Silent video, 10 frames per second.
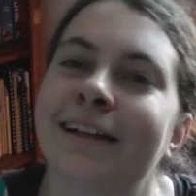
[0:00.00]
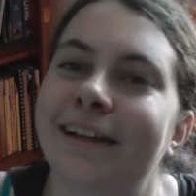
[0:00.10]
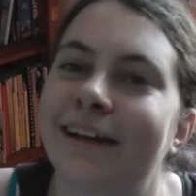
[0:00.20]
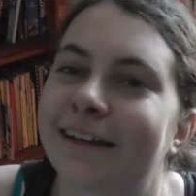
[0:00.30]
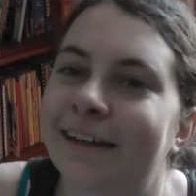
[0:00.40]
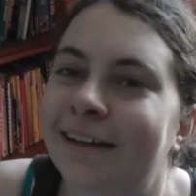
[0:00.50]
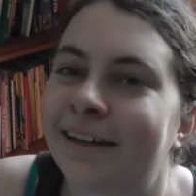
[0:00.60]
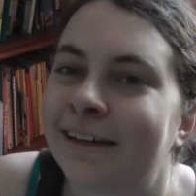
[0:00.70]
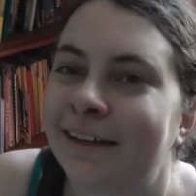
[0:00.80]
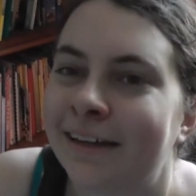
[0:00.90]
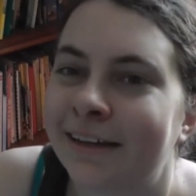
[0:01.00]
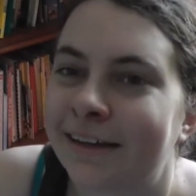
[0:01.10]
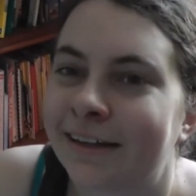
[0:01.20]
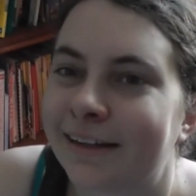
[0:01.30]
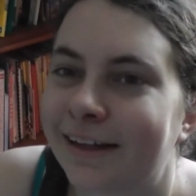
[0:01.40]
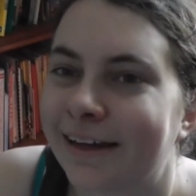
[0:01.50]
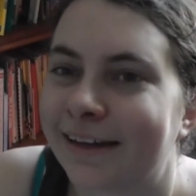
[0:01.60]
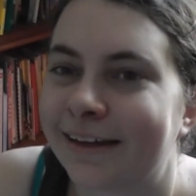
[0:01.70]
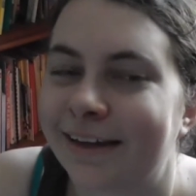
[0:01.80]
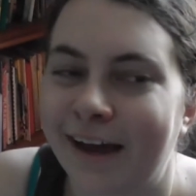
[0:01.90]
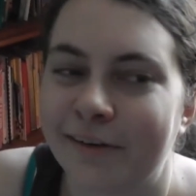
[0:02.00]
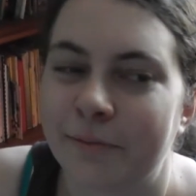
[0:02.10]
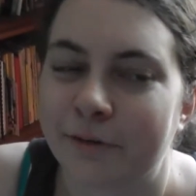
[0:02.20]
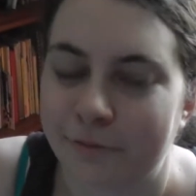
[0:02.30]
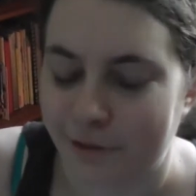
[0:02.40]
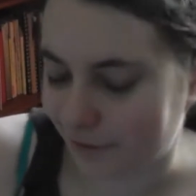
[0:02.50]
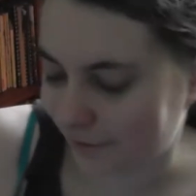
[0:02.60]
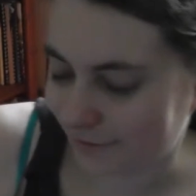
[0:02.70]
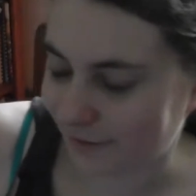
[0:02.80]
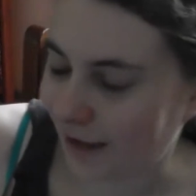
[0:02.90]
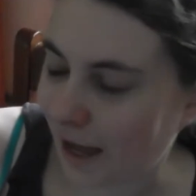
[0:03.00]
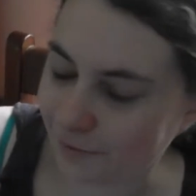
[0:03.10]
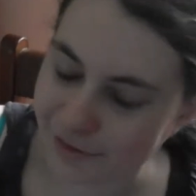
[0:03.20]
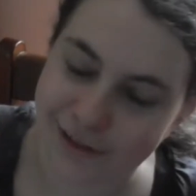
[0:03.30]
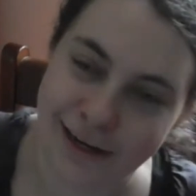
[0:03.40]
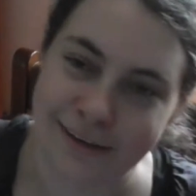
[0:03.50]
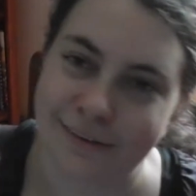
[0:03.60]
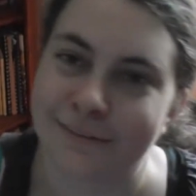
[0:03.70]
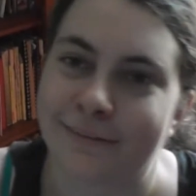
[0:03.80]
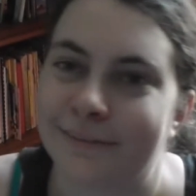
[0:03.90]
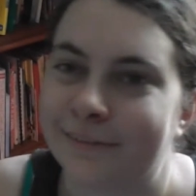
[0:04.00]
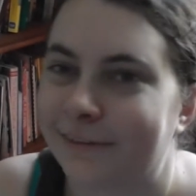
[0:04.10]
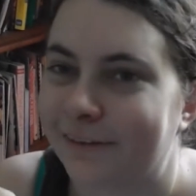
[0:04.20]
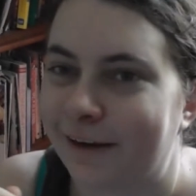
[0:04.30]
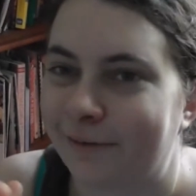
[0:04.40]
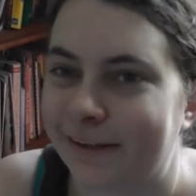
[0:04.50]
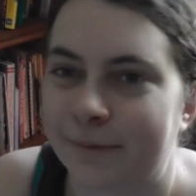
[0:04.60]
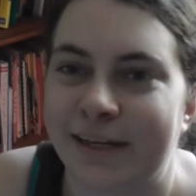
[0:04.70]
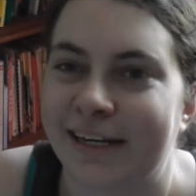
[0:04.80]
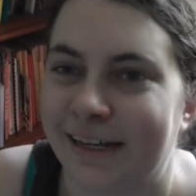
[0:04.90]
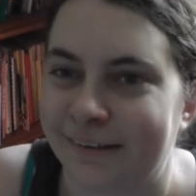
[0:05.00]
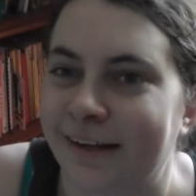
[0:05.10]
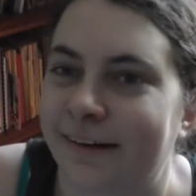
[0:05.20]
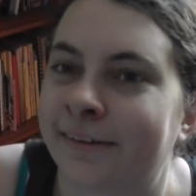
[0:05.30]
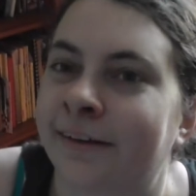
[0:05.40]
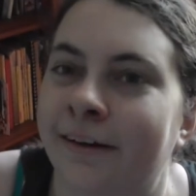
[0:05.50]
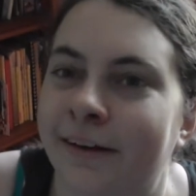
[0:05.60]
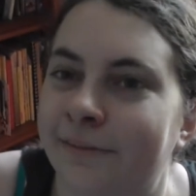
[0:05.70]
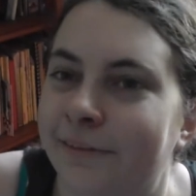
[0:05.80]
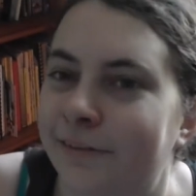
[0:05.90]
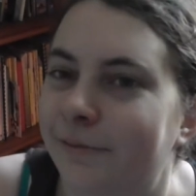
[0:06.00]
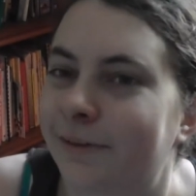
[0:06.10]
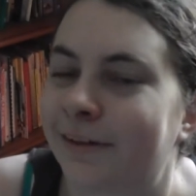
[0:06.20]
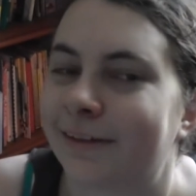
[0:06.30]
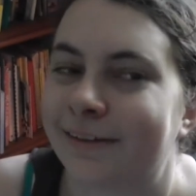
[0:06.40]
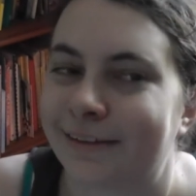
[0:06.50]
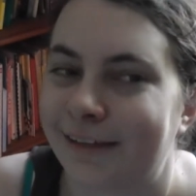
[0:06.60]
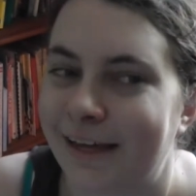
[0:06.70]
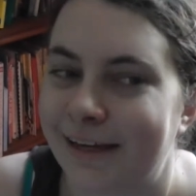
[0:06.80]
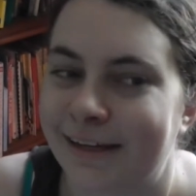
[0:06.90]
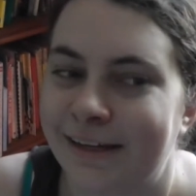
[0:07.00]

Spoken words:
Like I remember when I was in high school, not that I went to many athletics carnival, because like